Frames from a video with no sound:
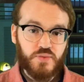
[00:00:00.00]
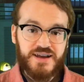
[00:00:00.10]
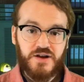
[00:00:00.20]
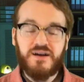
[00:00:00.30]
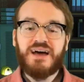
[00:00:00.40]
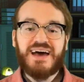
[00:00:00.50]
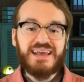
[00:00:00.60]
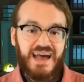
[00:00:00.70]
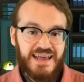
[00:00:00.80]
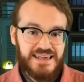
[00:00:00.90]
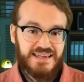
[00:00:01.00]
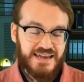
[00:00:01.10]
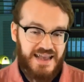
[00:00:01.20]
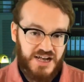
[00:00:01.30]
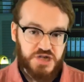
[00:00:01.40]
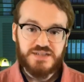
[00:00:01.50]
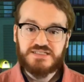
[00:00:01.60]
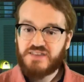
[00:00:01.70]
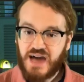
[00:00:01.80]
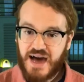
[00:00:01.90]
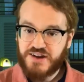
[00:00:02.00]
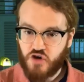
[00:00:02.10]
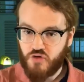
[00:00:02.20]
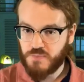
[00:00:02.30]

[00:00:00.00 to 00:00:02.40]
Rader had any connection to the Idaho